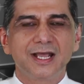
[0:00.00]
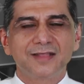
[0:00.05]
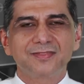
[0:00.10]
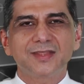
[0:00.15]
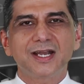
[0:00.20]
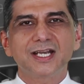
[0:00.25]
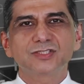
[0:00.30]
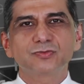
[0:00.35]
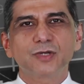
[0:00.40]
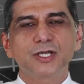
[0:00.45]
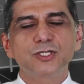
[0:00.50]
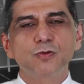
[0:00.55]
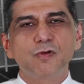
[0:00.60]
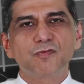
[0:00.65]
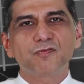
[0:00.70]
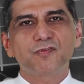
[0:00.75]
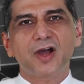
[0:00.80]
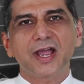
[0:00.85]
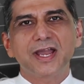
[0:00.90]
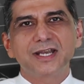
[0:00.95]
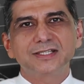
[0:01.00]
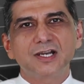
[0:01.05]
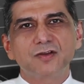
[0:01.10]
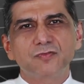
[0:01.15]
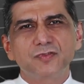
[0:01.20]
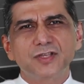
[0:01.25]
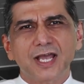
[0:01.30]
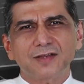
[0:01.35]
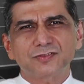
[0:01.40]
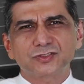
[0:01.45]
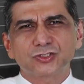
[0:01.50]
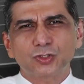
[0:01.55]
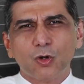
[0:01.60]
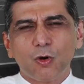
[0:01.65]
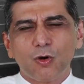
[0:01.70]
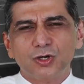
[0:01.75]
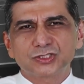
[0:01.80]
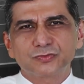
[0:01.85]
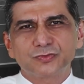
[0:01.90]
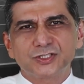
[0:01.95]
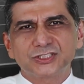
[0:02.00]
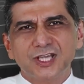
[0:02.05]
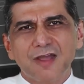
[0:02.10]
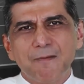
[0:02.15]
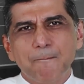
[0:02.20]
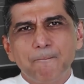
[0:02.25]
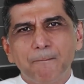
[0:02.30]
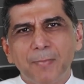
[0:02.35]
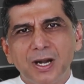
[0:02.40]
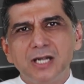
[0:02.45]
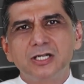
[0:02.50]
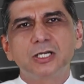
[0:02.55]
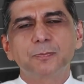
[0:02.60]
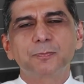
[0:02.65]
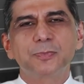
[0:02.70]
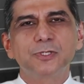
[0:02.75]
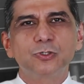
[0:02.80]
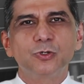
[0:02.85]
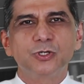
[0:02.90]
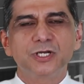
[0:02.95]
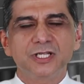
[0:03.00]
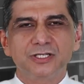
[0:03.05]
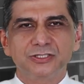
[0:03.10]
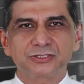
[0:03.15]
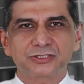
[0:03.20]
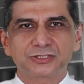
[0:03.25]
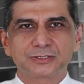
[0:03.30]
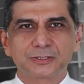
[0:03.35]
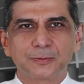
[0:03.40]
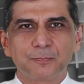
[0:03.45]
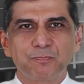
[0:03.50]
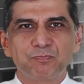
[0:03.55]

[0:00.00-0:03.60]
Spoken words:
That is why you'll find that we have stocks which have multiple good years.